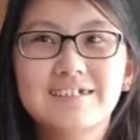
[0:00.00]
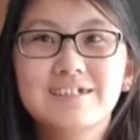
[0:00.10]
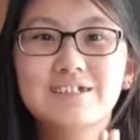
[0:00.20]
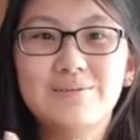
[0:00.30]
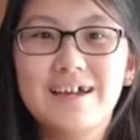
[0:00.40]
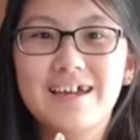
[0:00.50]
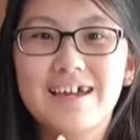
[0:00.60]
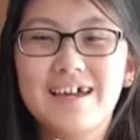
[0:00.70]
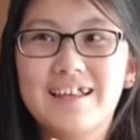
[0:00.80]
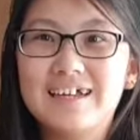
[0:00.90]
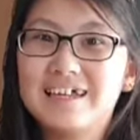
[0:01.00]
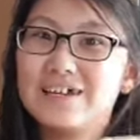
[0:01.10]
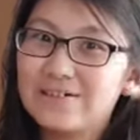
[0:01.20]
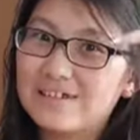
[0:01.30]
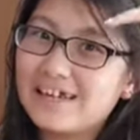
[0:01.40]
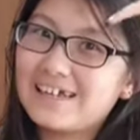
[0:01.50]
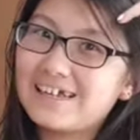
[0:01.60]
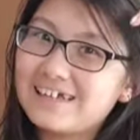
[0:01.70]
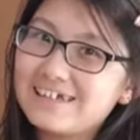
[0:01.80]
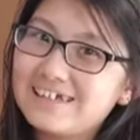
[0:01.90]
to my hair, and it was like,
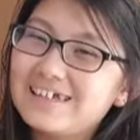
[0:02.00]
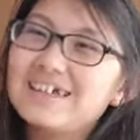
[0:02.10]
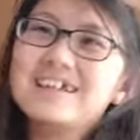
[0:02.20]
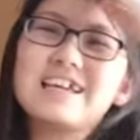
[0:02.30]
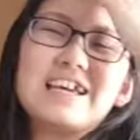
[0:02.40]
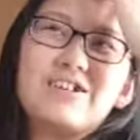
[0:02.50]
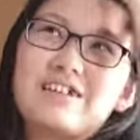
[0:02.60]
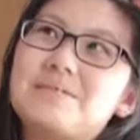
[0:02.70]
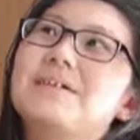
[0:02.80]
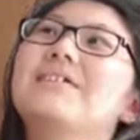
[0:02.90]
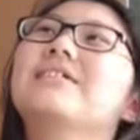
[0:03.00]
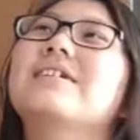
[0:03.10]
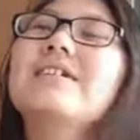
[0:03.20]
it couldn't come out.